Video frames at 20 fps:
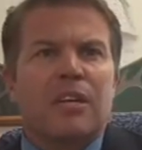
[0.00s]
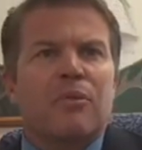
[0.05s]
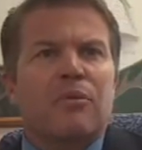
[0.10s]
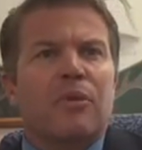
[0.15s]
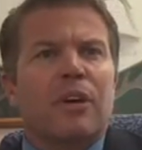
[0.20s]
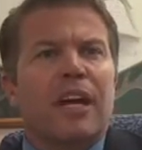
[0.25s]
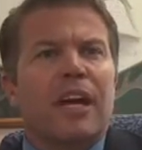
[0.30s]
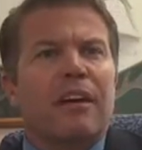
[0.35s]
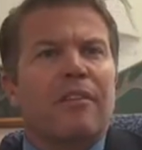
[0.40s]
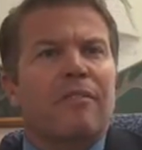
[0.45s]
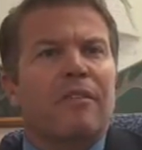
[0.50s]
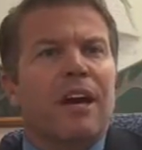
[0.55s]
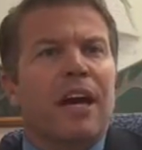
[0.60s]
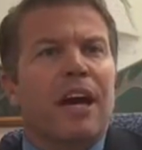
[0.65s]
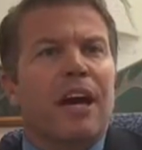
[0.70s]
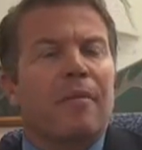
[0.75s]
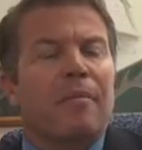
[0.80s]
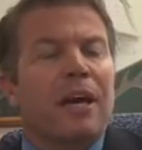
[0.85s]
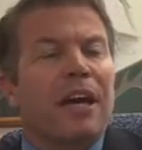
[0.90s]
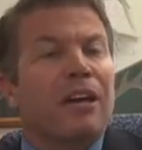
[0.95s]
We have,
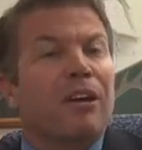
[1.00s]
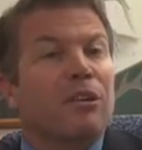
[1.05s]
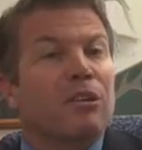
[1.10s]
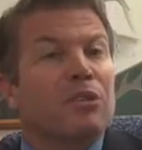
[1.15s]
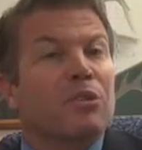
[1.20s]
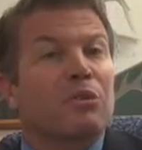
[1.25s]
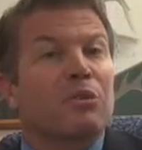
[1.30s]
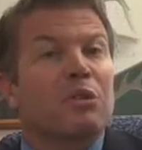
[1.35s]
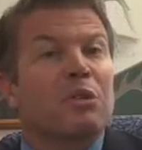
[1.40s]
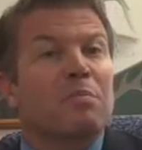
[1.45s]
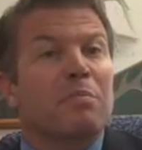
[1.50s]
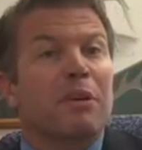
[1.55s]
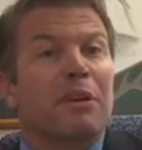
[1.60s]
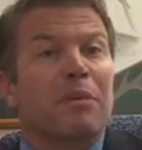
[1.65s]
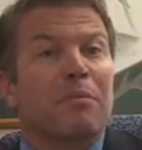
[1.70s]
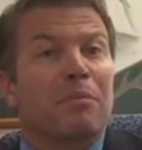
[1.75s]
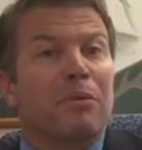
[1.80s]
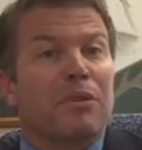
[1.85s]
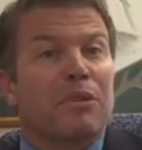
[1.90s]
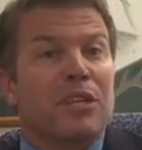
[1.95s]
and our school
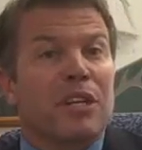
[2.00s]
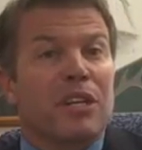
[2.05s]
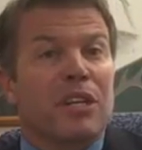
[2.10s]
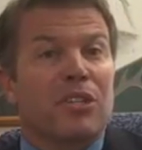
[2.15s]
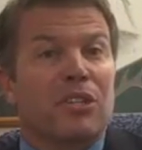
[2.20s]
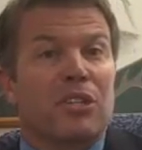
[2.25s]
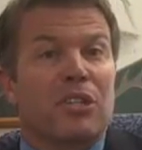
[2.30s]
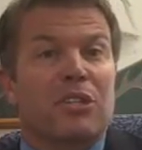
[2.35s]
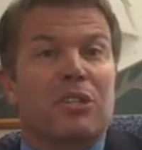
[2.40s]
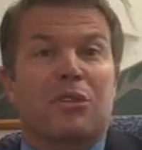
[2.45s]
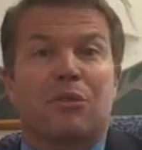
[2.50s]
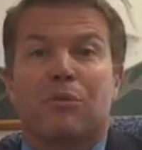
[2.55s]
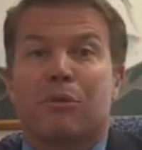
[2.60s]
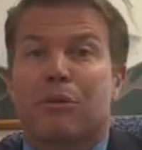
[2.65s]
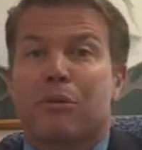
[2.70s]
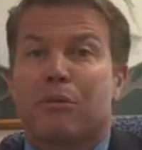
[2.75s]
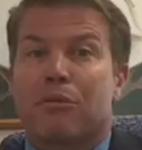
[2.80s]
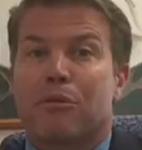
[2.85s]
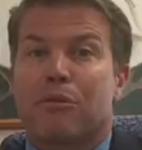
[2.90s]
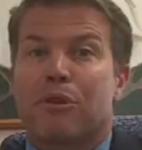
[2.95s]
spirit percentages were
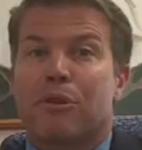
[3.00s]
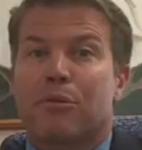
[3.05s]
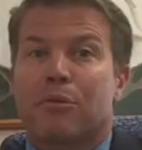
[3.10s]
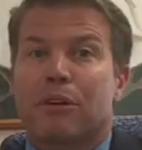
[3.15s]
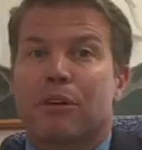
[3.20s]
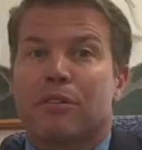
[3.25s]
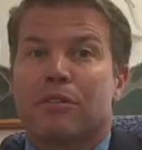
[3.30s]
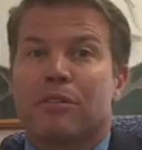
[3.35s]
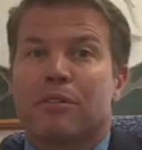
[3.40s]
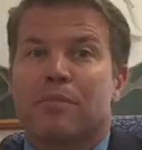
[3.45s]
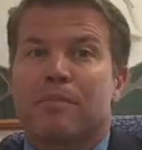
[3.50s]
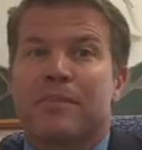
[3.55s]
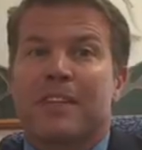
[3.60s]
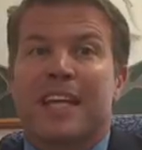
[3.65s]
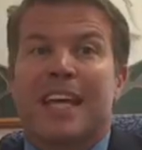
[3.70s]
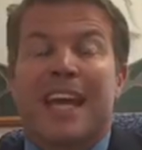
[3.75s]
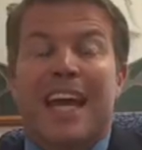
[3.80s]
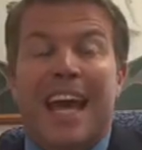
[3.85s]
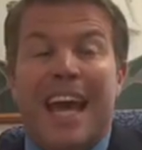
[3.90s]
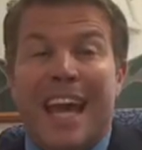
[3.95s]
through the roof.
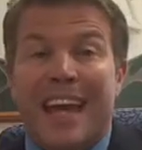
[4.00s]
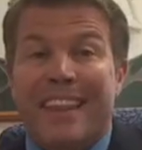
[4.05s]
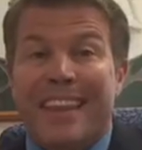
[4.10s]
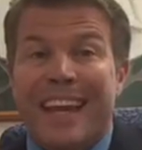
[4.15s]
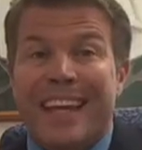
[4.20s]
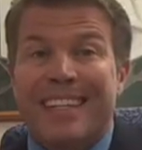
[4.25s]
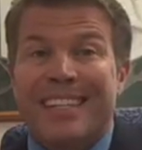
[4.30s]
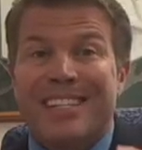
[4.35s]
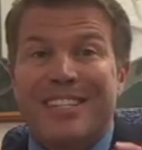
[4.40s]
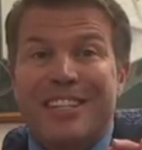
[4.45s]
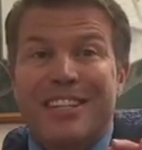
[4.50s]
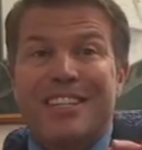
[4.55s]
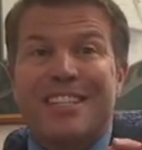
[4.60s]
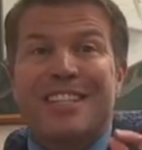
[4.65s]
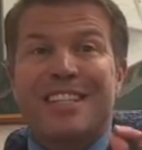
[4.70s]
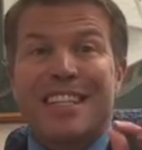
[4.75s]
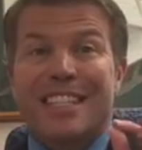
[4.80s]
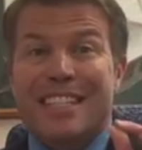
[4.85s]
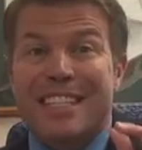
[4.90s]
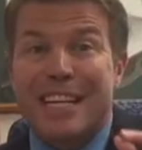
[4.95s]
And that's
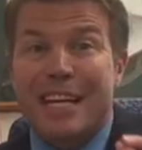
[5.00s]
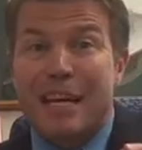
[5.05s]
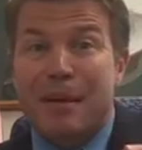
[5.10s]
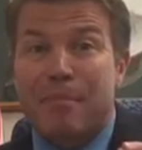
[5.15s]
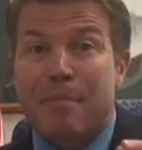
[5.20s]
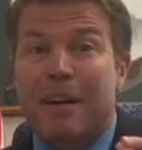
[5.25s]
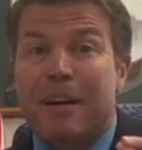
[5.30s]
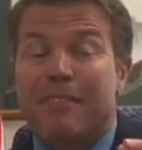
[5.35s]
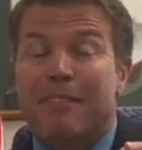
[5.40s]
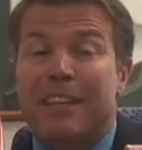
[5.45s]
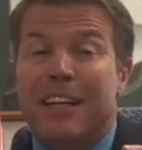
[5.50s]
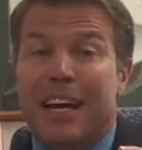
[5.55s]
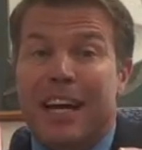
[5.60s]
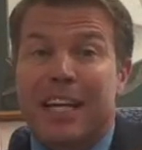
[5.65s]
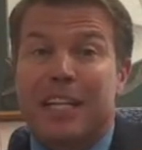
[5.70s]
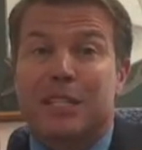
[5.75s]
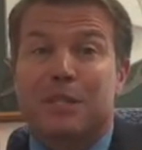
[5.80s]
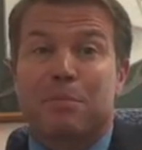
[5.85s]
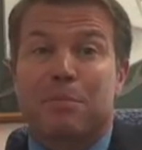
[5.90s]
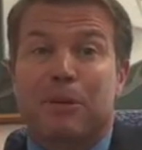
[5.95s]
just the tip of the
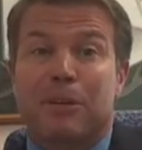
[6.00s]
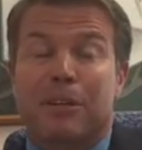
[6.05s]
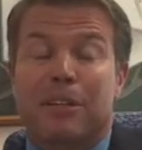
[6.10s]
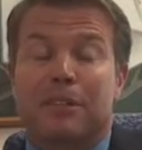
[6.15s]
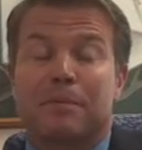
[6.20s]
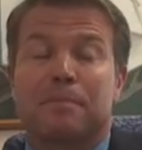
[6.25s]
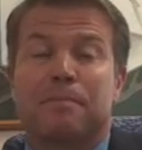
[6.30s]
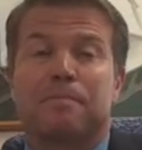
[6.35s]
iceberg.